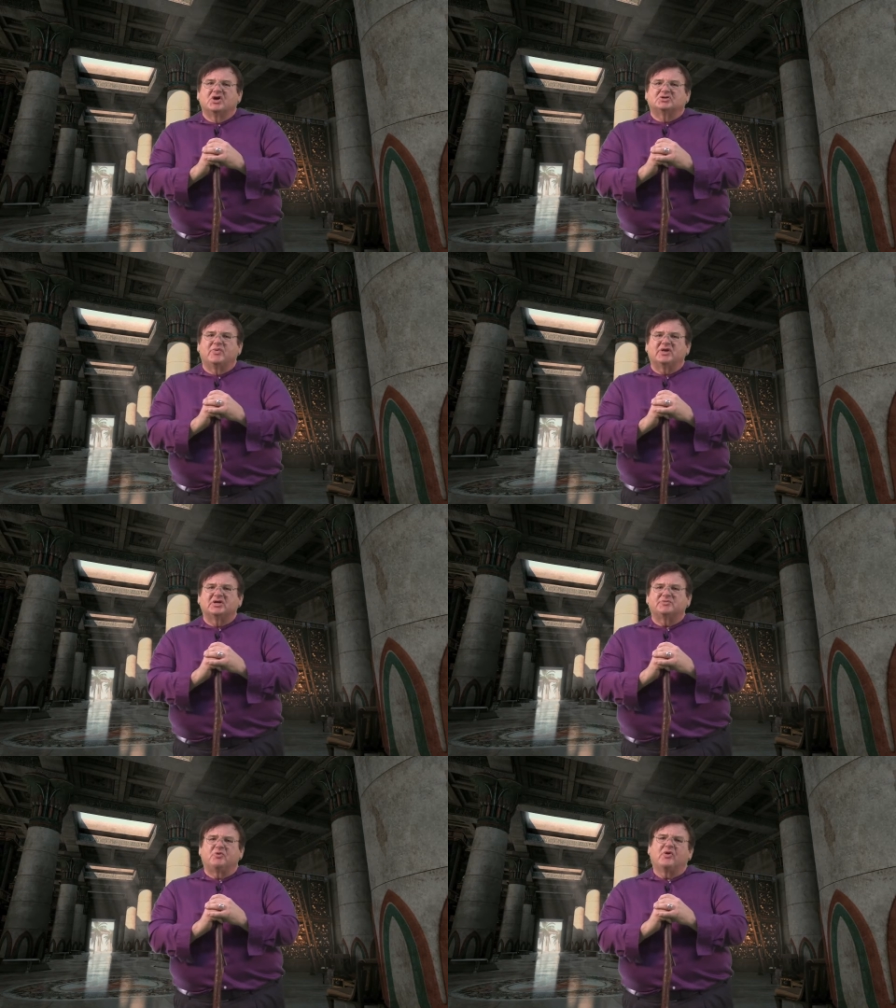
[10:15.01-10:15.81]
So we can
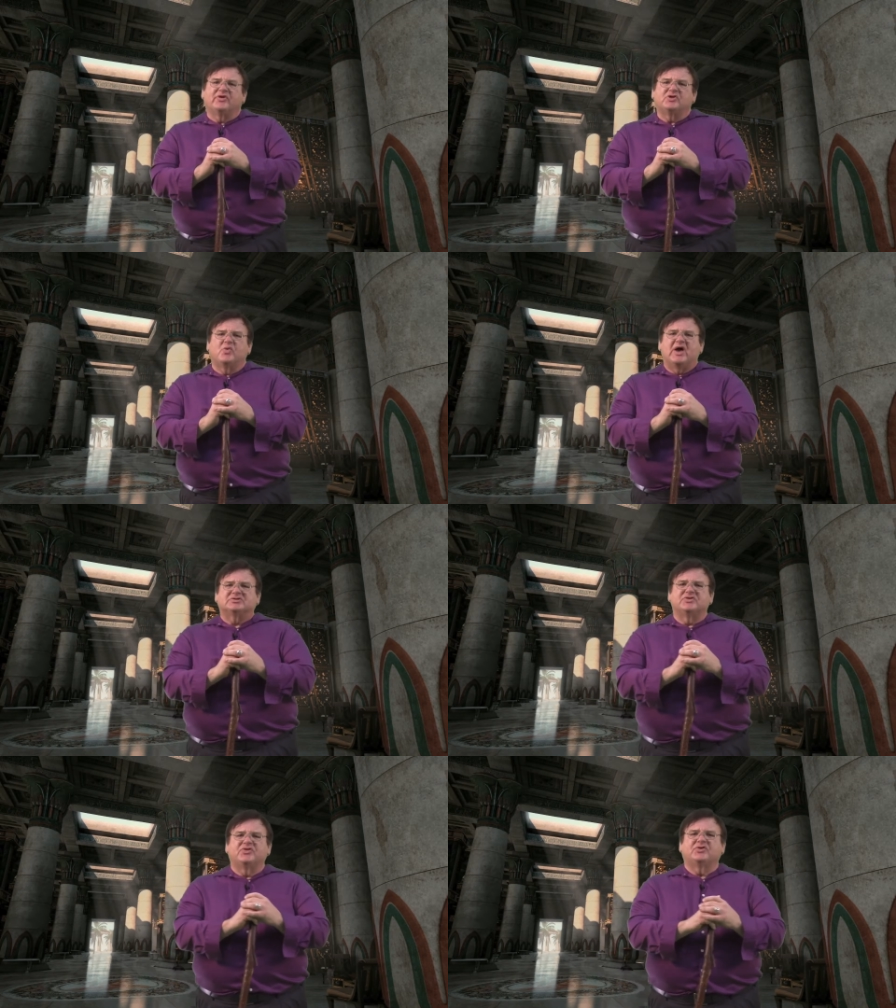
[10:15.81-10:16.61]
explore this
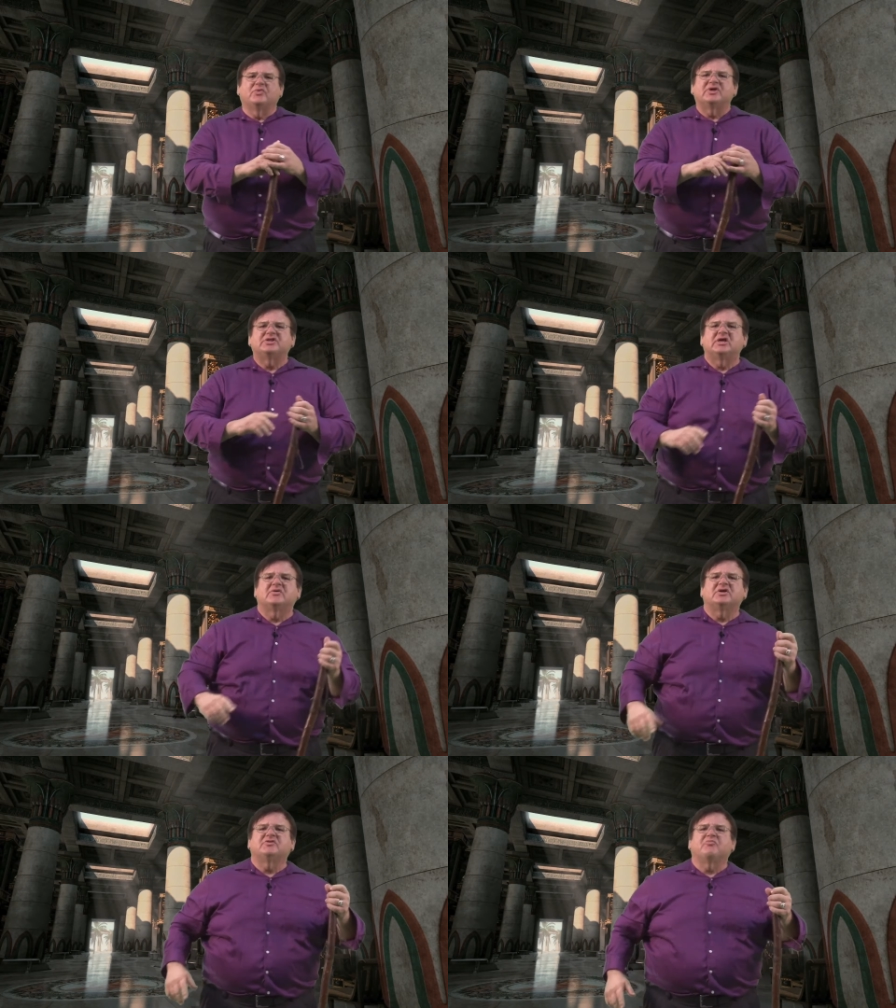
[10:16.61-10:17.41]
question through a
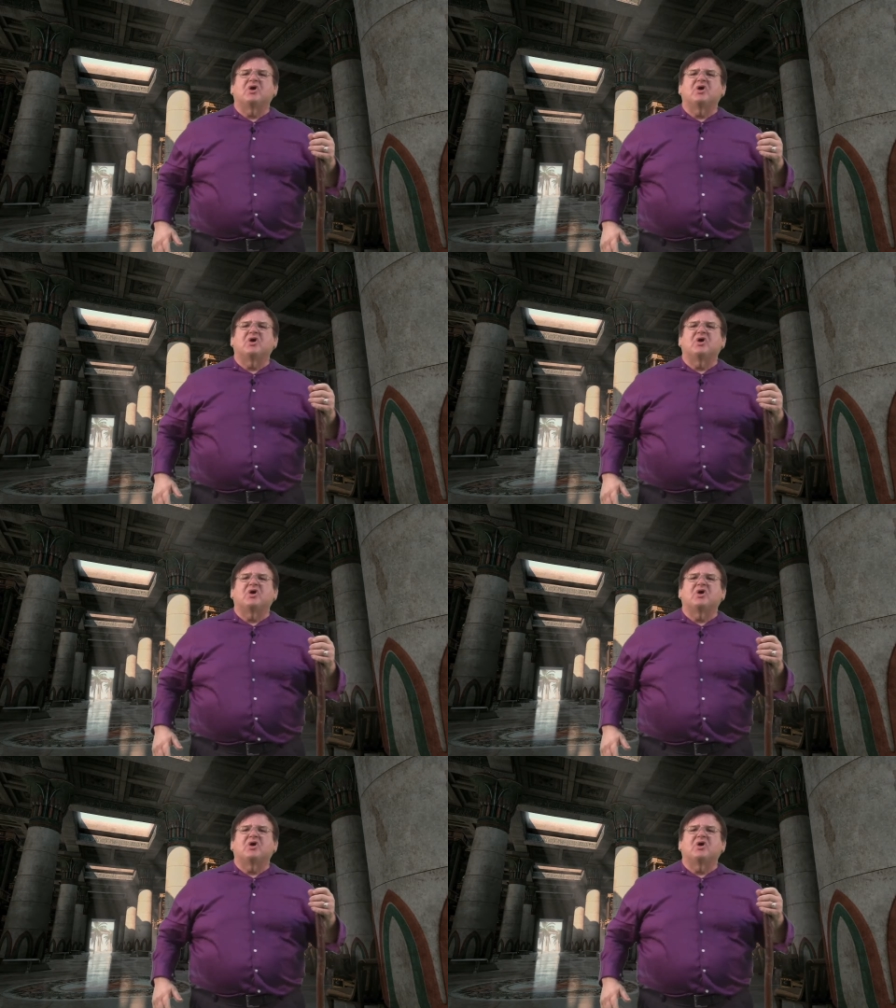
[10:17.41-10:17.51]
series of